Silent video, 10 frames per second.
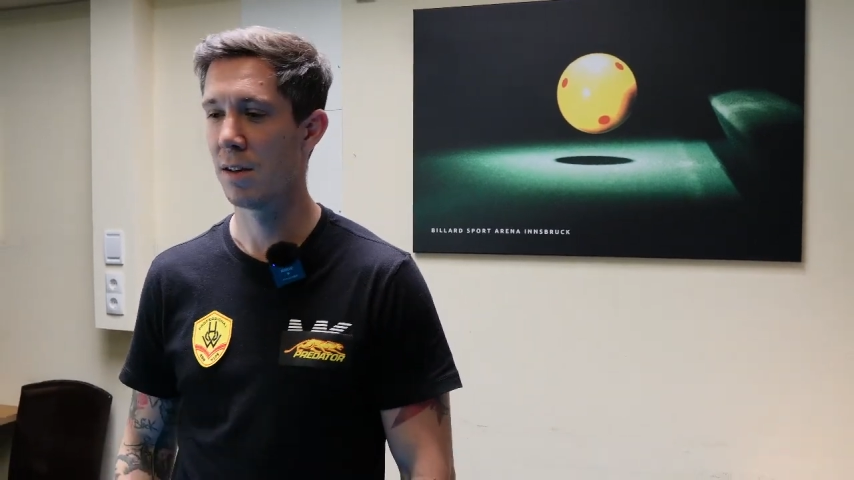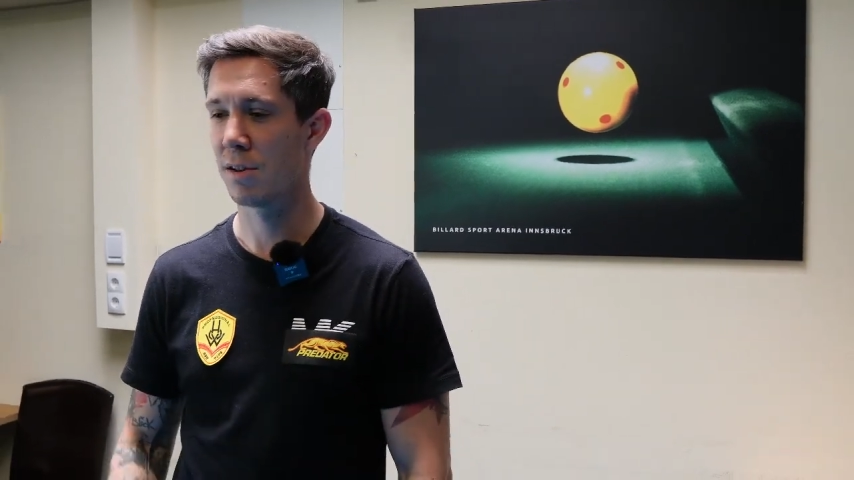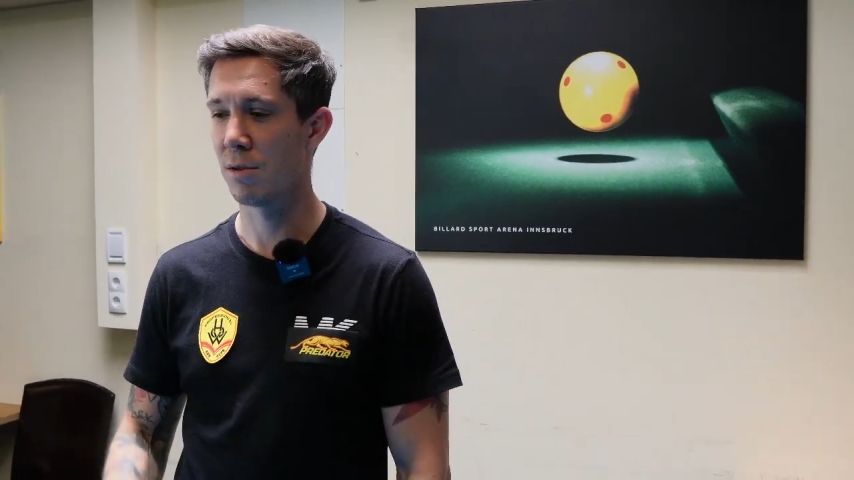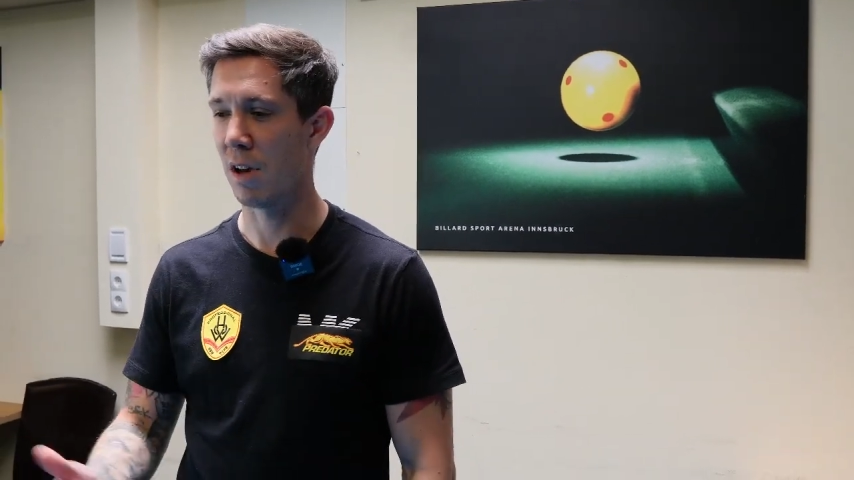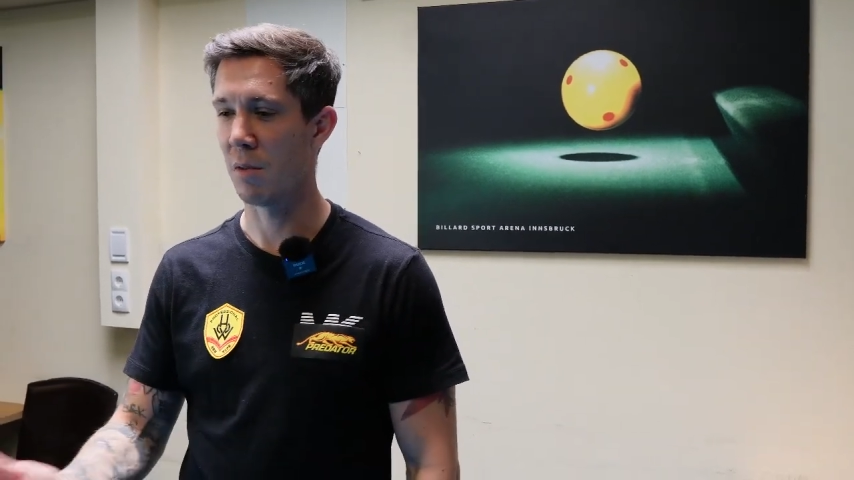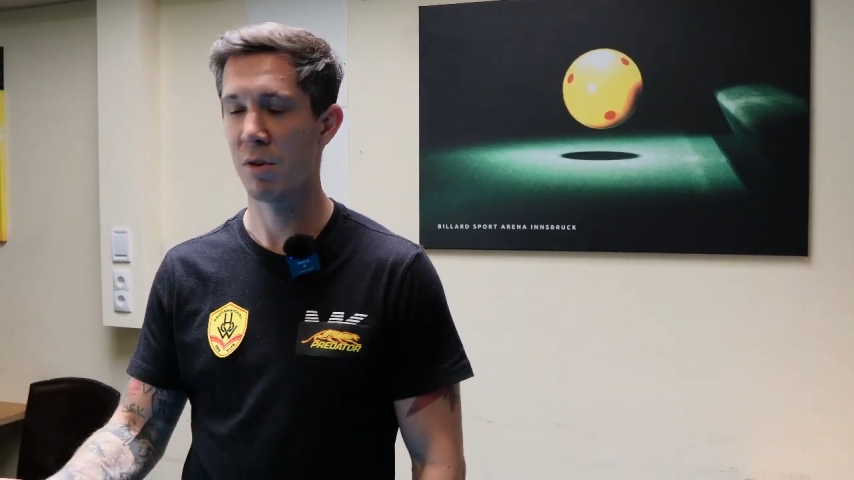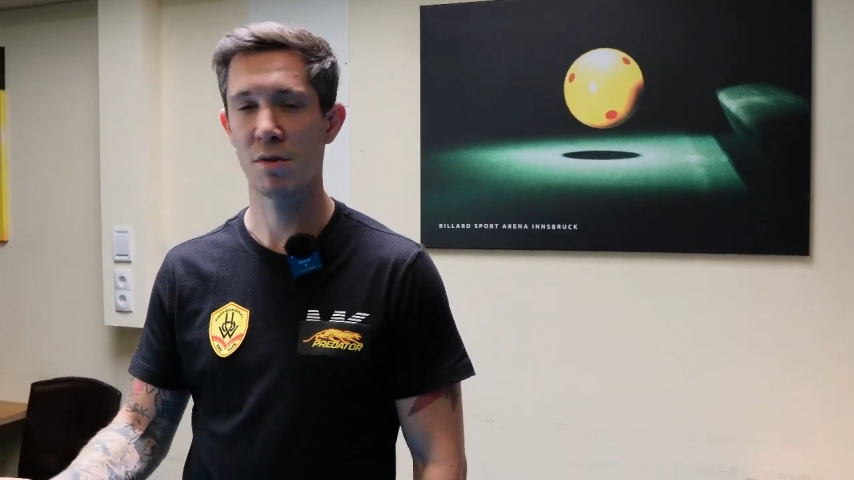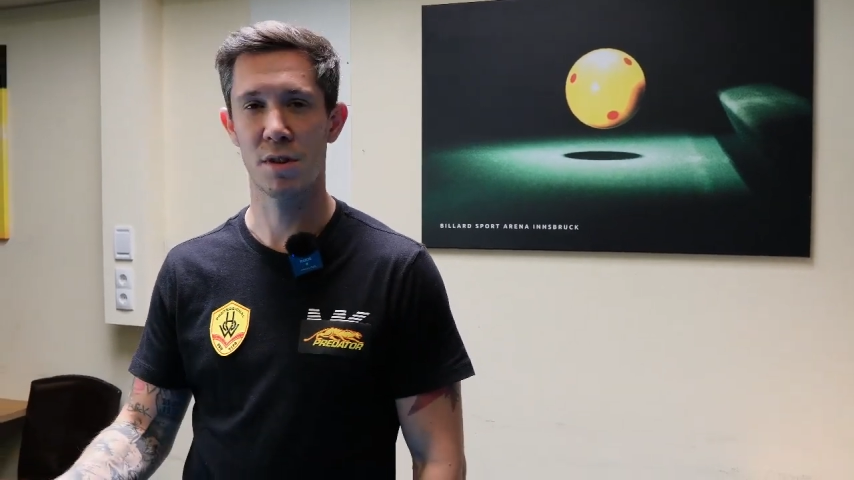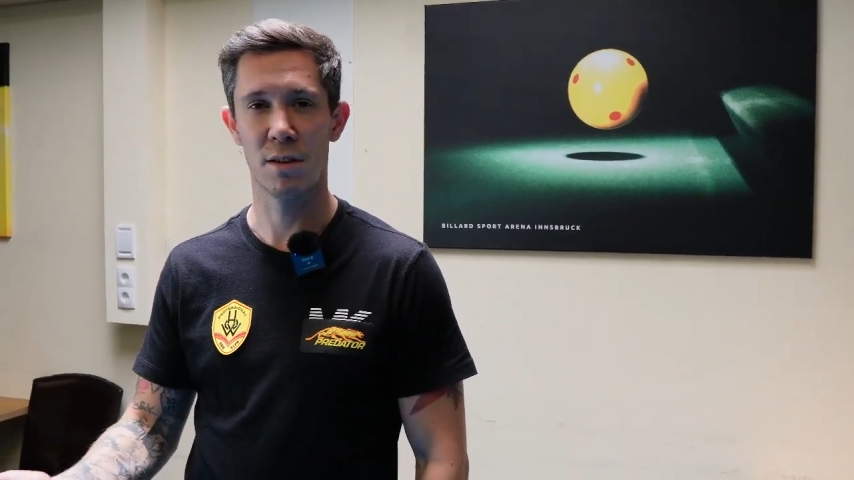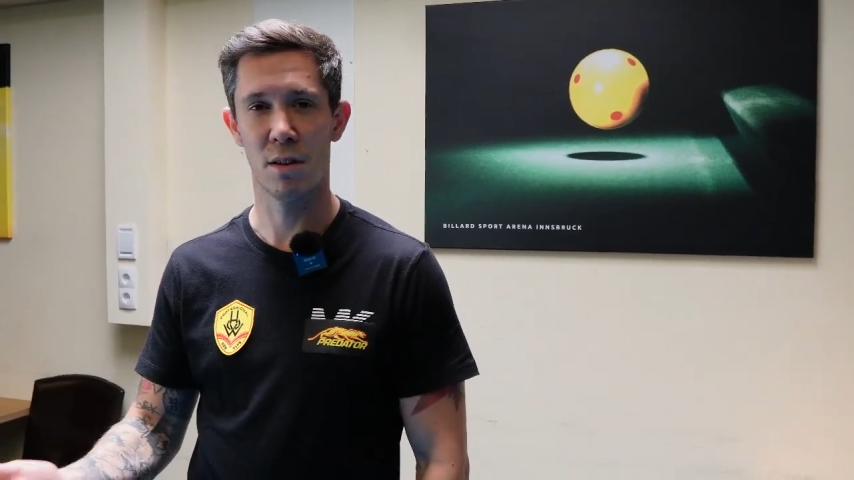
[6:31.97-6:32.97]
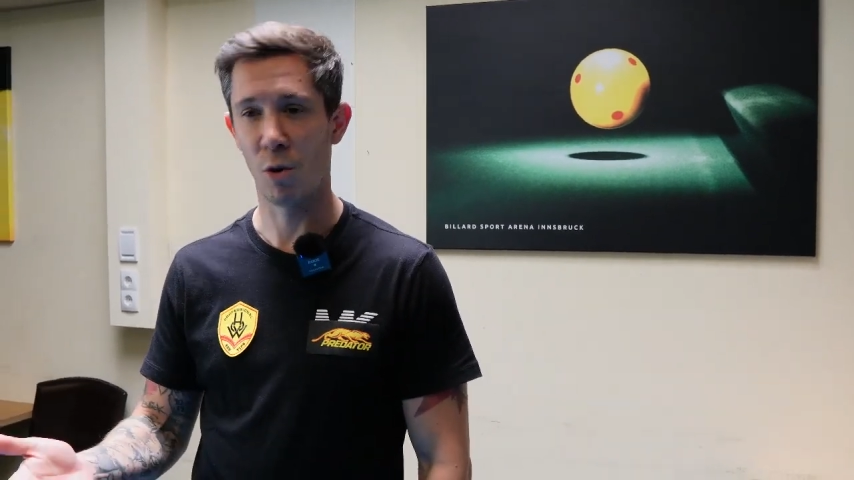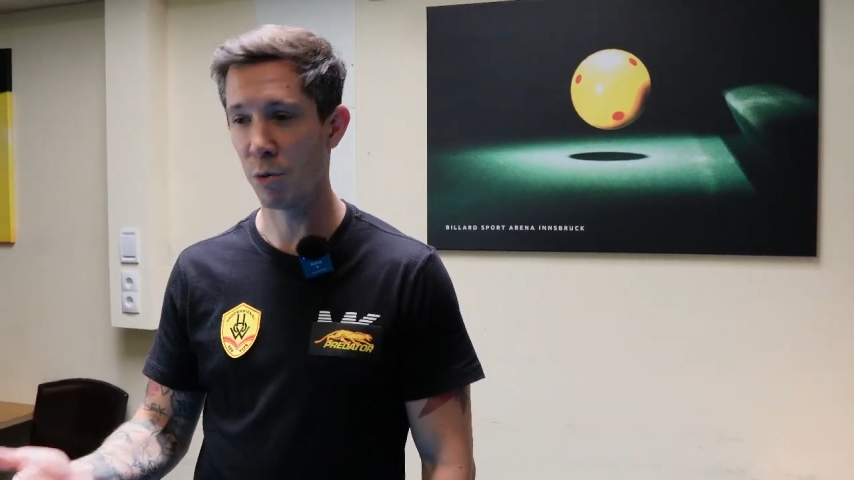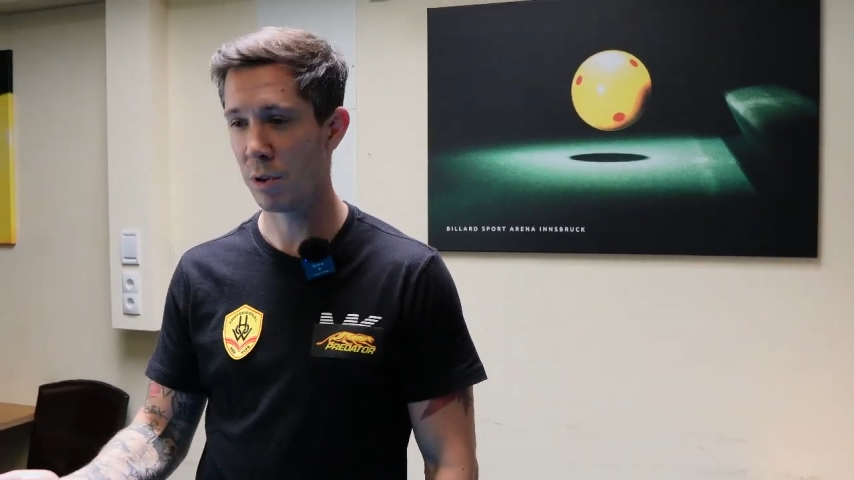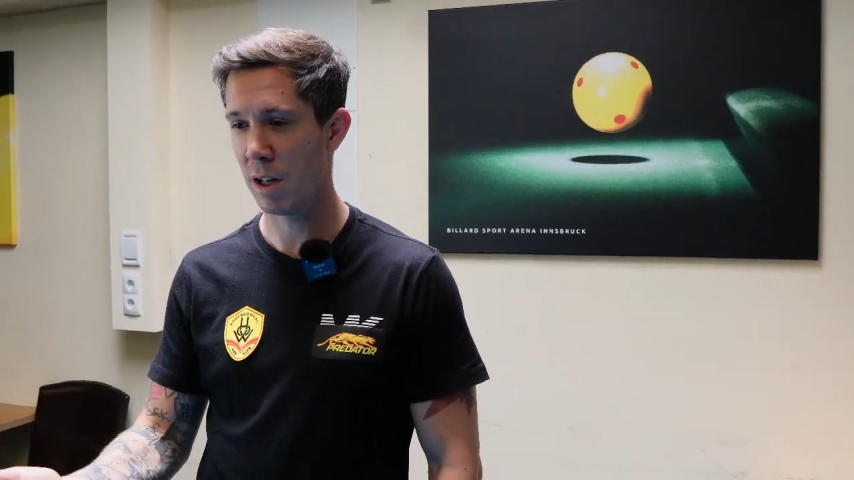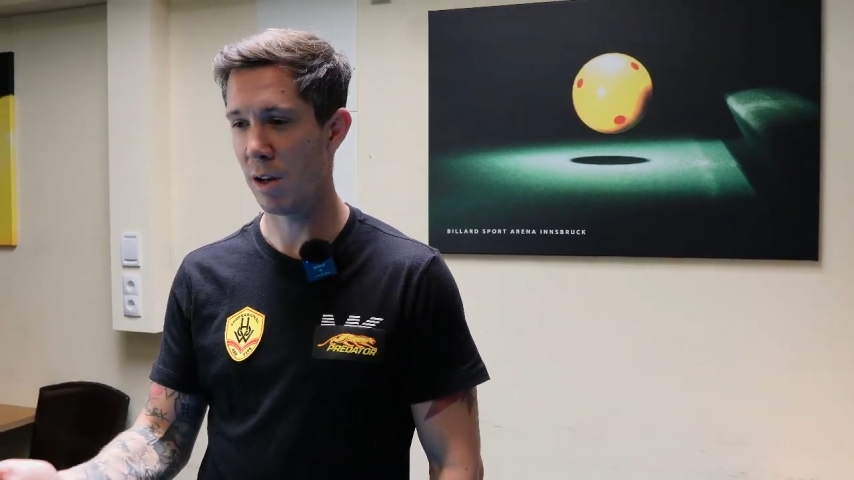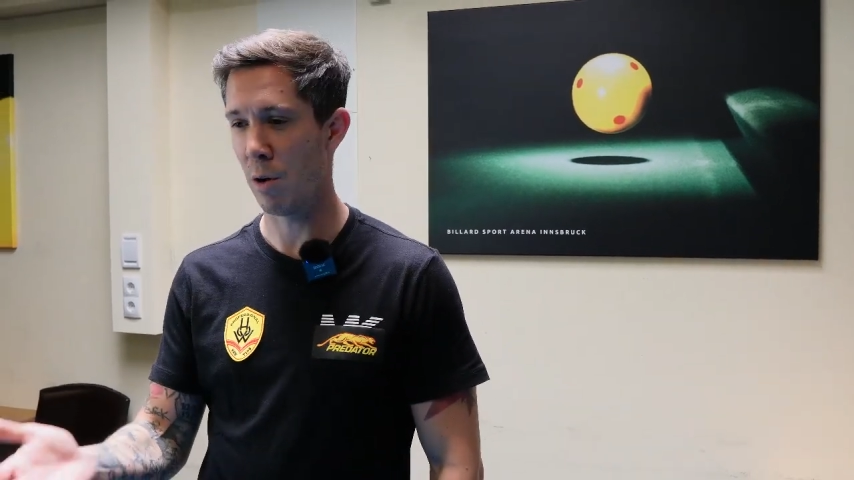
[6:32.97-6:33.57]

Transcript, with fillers: So I'm using only